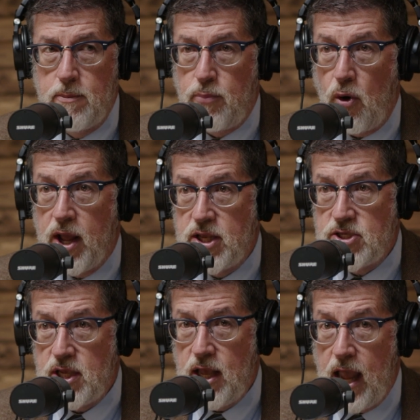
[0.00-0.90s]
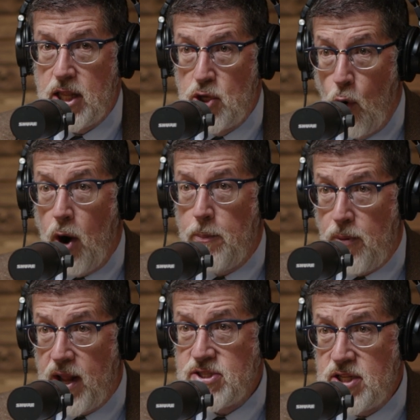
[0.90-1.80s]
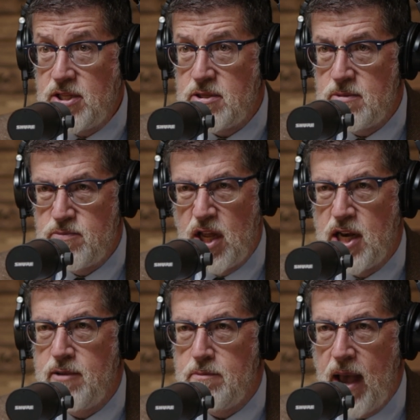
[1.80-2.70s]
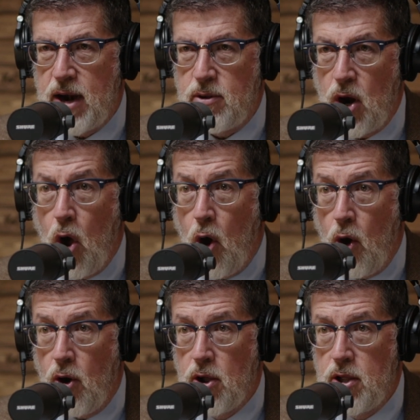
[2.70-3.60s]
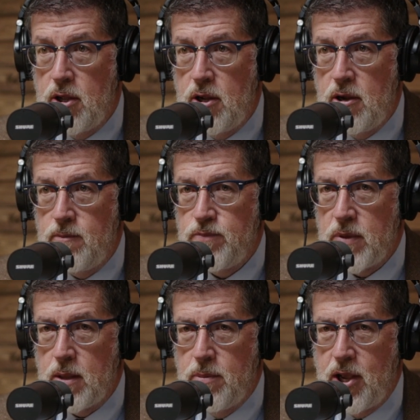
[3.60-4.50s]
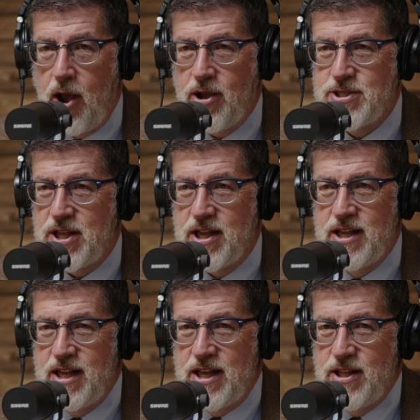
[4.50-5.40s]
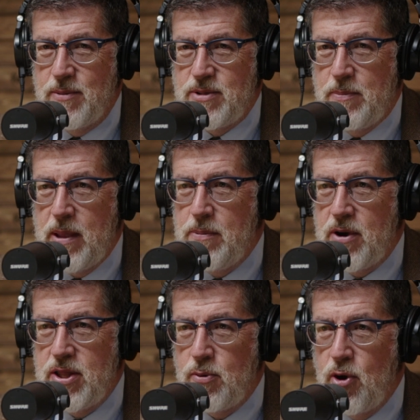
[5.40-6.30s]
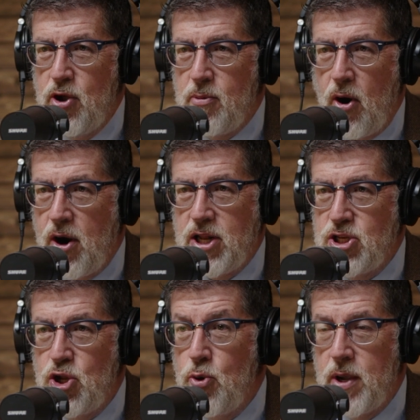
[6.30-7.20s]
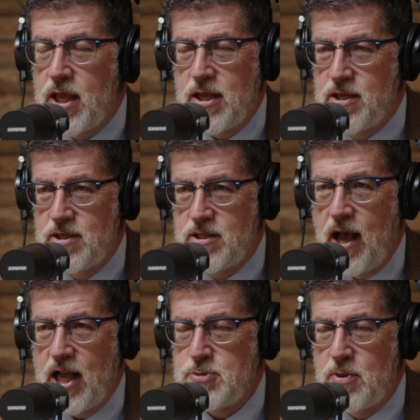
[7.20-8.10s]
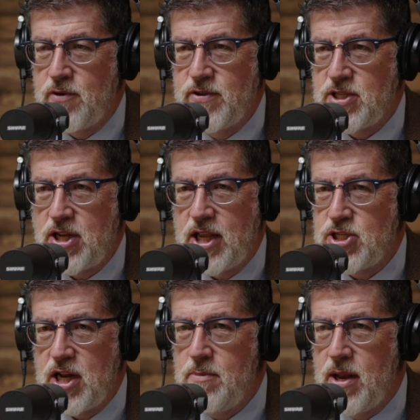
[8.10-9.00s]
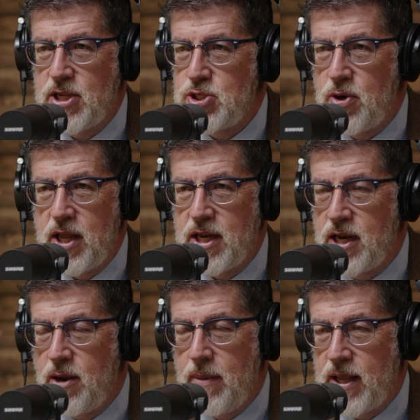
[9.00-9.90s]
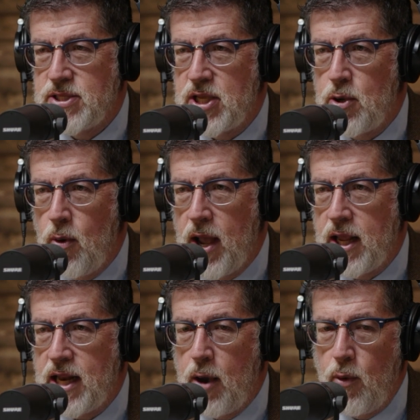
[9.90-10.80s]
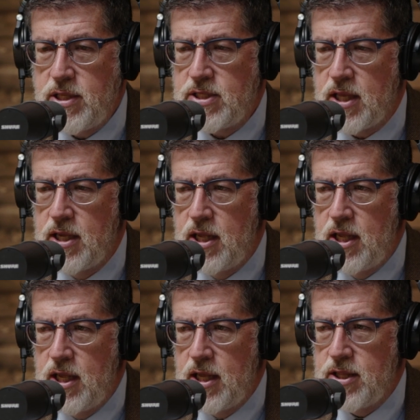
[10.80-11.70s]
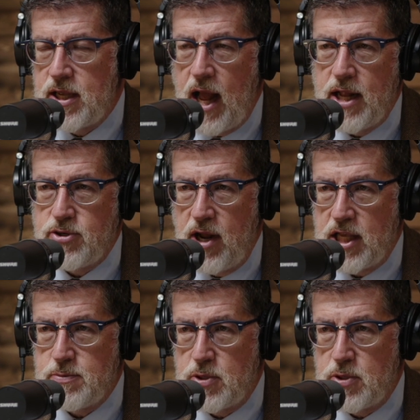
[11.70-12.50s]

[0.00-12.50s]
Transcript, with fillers: praising, and your presence doesn't even matter at all because the, the, the people in the room are already doing the hospital visitation and ministry in an amazing way. Now, what's the, the contrast